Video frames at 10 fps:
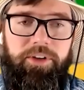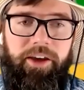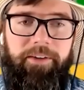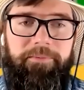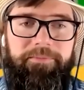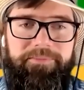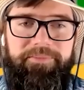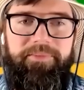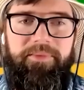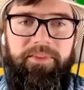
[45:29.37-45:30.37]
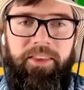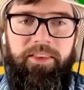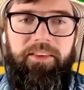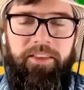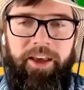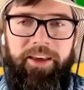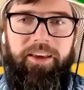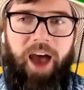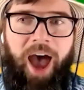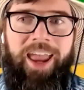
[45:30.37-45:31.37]
Yeah.
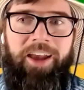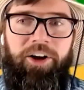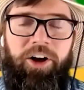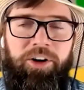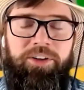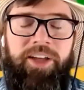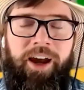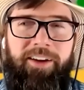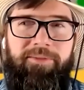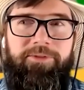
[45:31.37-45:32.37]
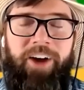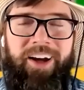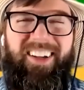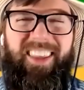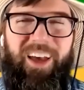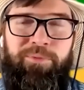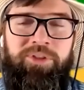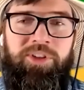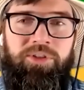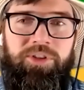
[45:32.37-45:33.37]
Like I had a hard time finding the
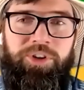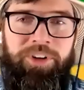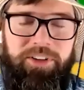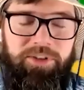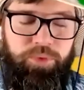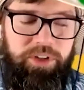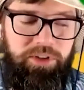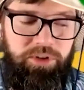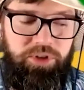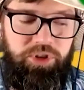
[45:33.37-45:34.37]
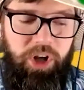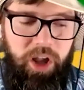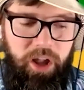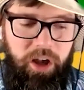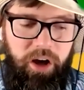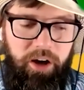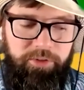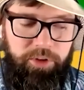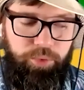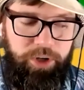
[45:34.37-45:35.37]
episode during this research
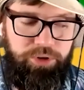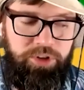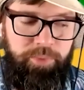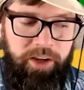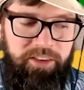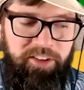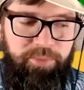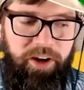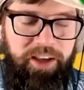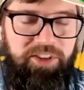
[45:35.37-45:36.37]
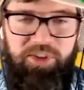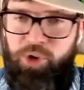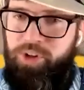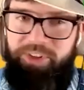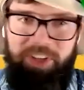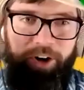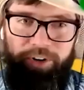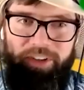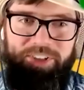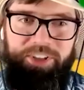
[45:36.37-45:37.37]
for the retrospective, but as soon as I
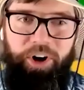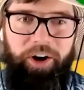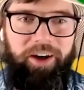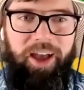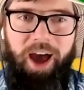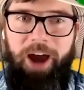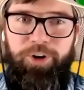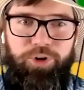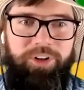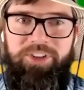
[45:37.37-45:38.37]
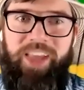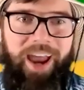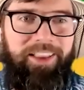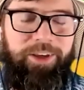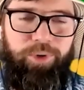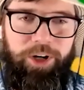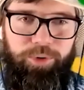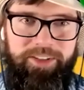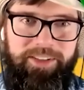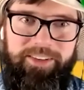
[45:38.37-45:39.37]
heard the song, I knew exactly what it was.